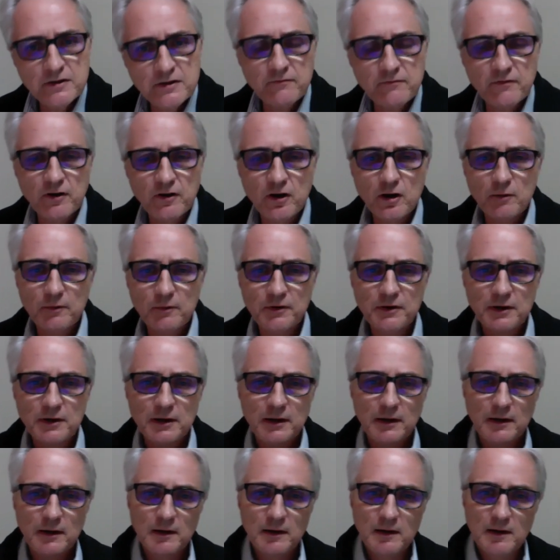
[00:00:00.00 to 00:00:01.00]
environment
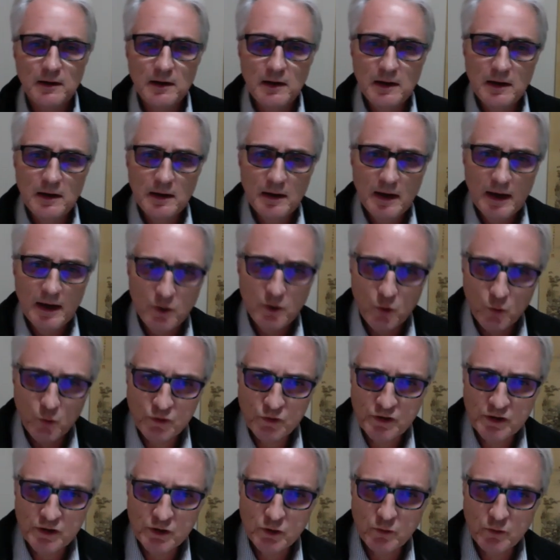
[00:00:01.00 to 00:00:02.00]
and your
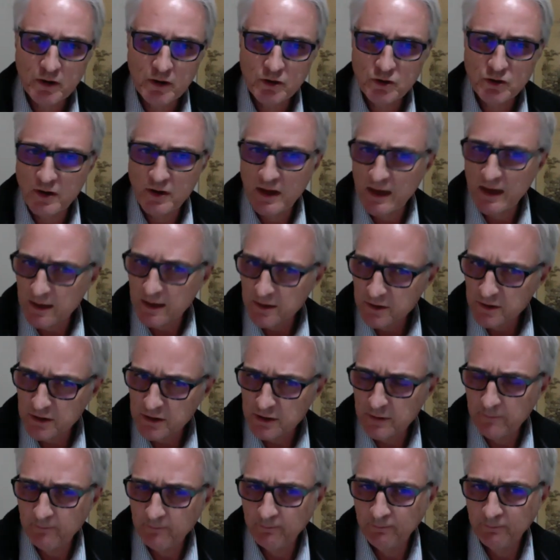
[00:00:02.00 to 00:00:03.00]
situation
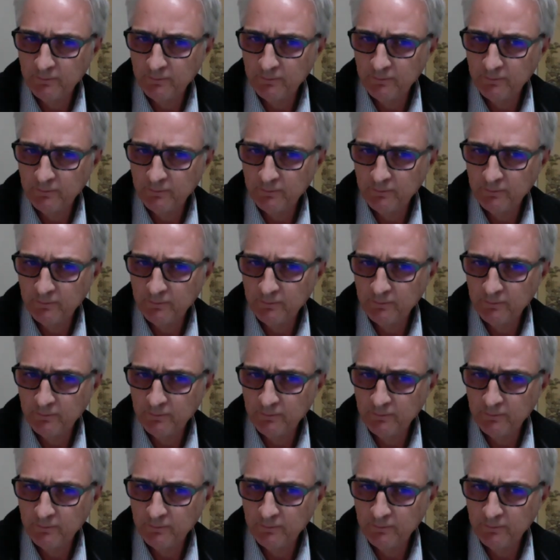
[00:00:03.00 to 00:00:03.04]
has